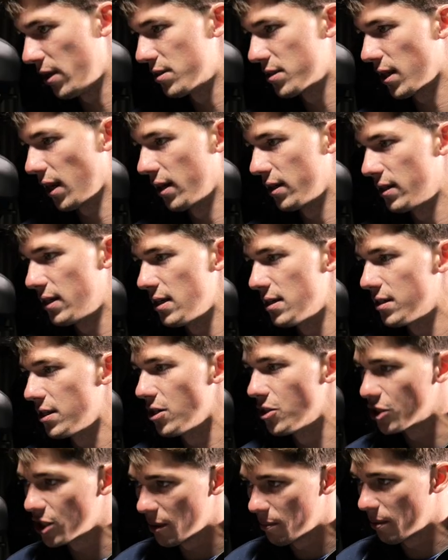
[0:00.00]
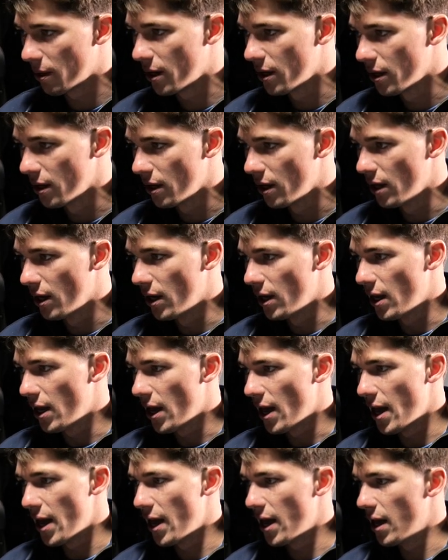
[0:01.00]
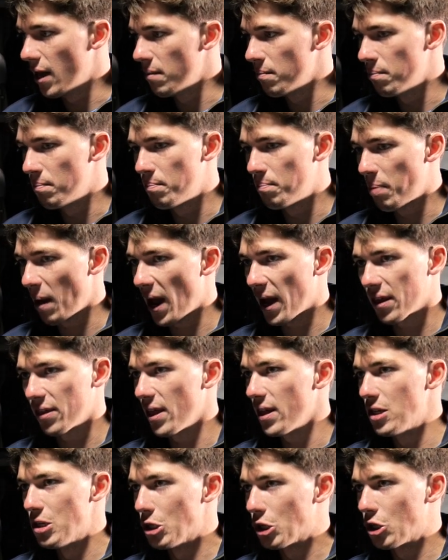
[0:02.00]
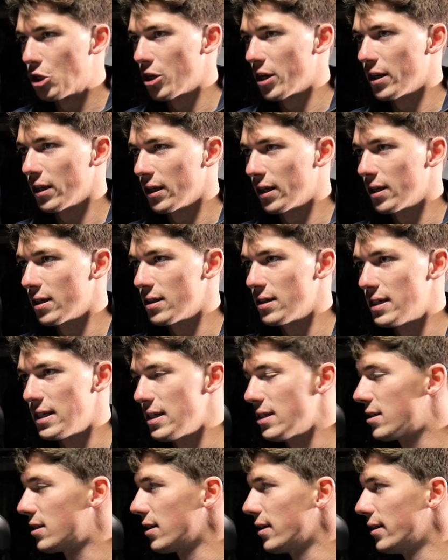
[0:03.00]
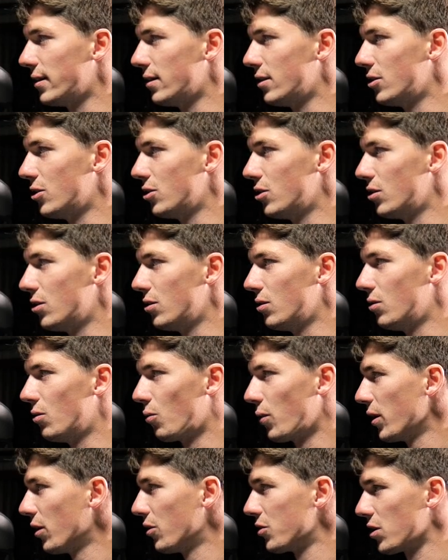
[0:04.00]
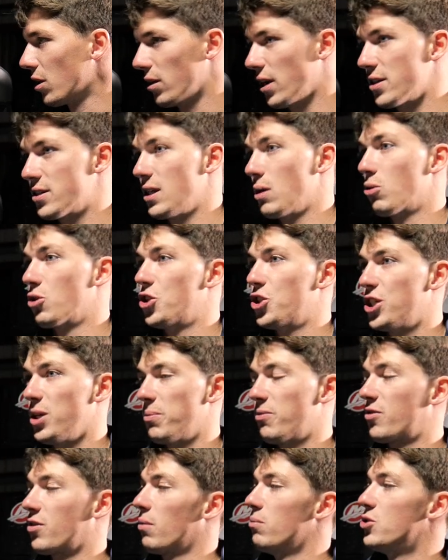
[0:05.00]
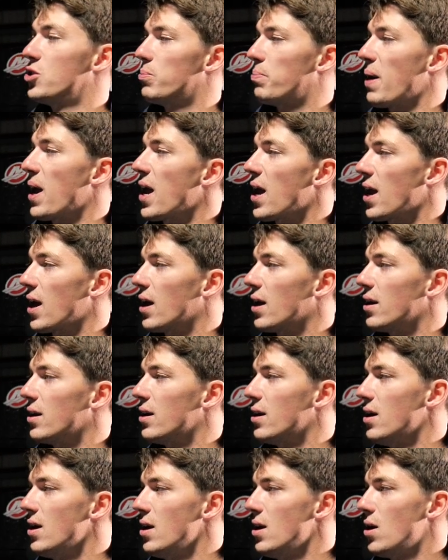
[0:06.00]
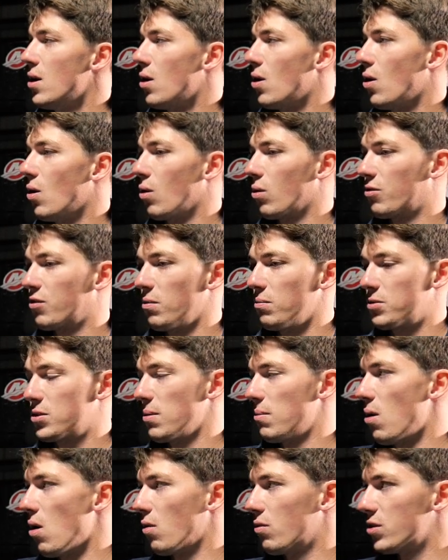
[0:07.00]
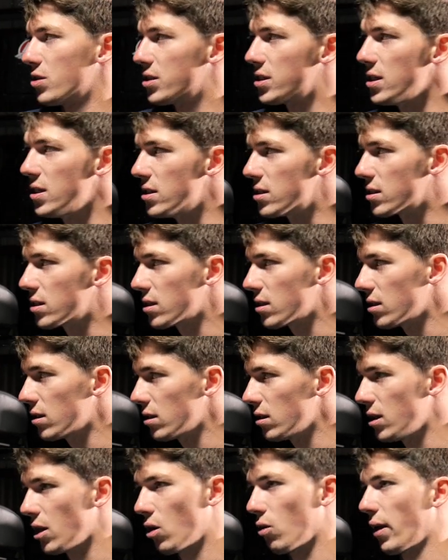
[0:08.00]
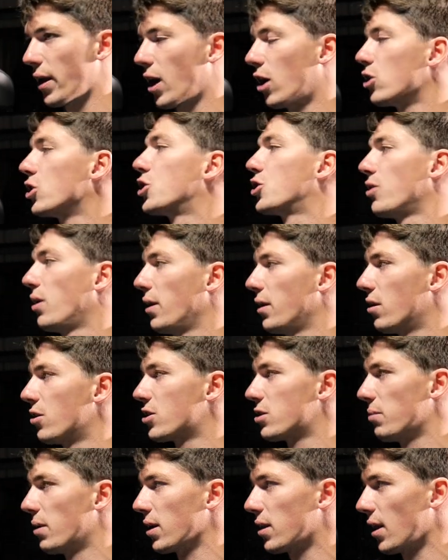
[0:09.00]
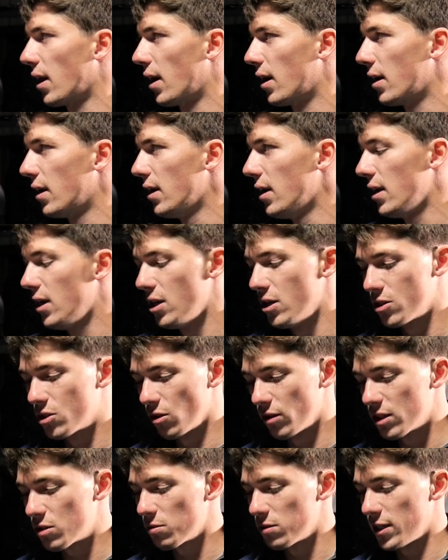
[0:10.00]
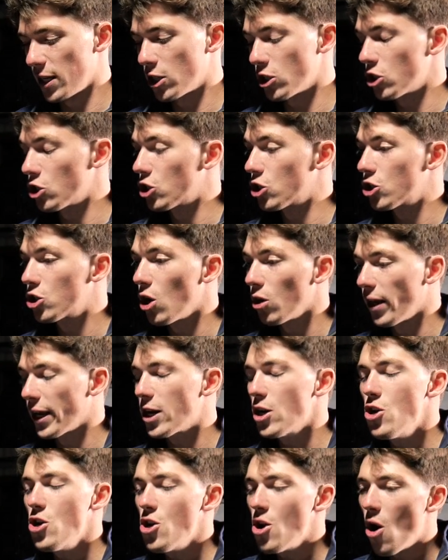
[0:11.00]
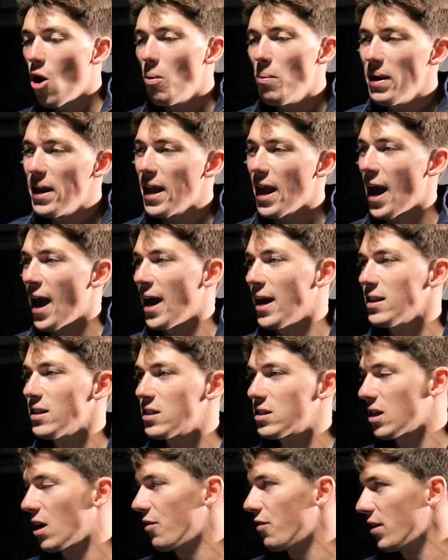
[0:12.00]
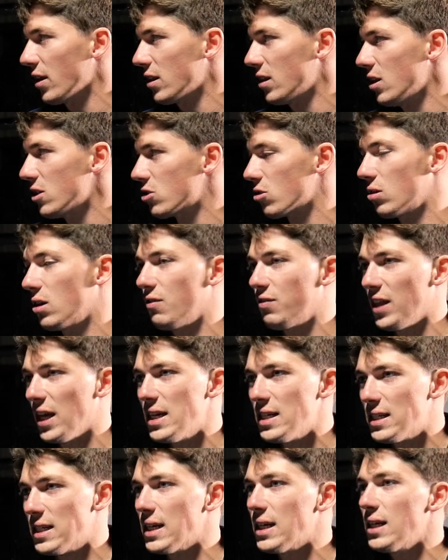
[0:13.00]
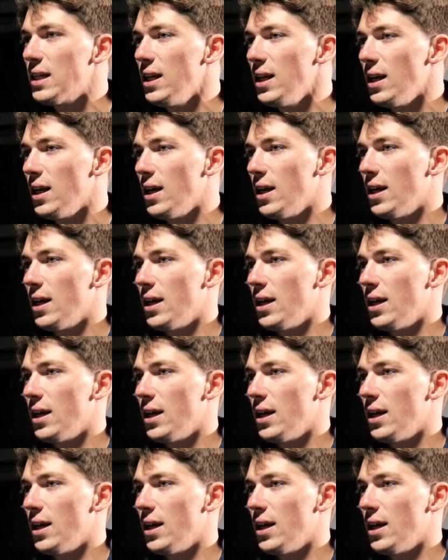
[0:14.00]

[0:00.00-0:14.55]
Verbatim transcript: it's got a DC chip in it. And back then you couldn't get DC reels unless they were shipped from Japan mm-hmm. or from some overseas, you know, like Australia or something like that. So this was like so like nobody had stuff like this, or if they did,